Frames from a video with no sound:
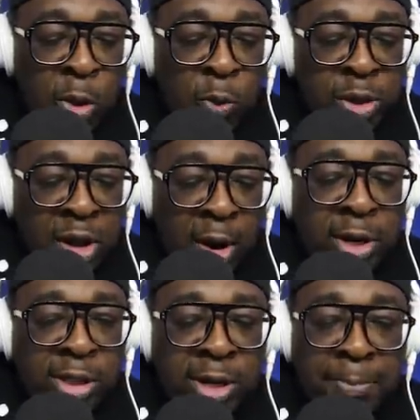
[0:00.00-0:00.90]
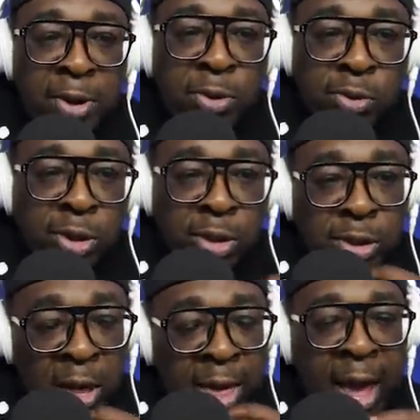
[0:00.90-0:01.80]
with artists and
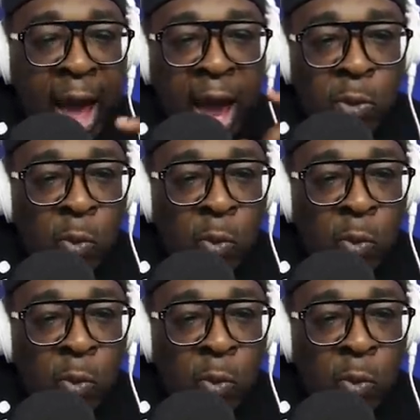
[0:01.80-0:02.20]
producers at